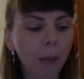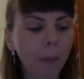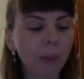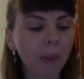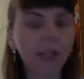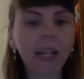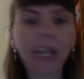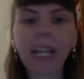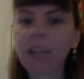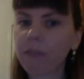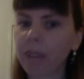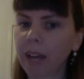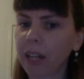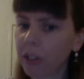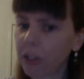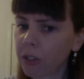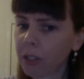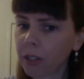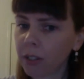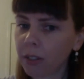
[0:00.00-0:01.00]
But then he
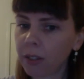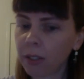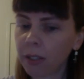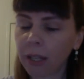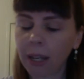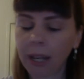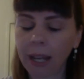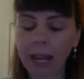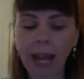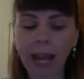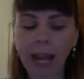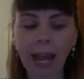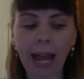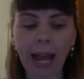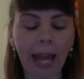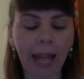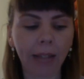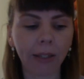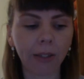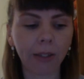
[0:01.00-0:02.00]
vanishes,
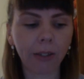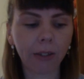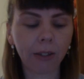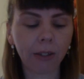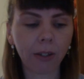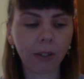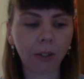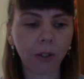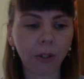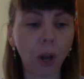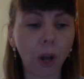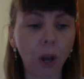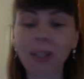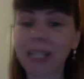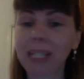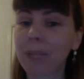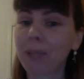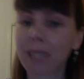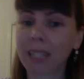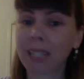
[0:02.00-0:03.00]
and no one
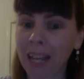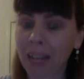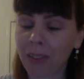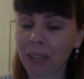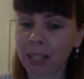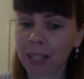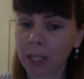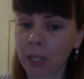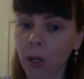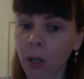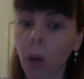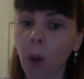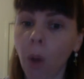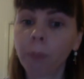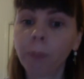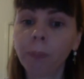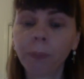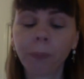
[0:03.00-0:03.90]
seems to care that he's gone.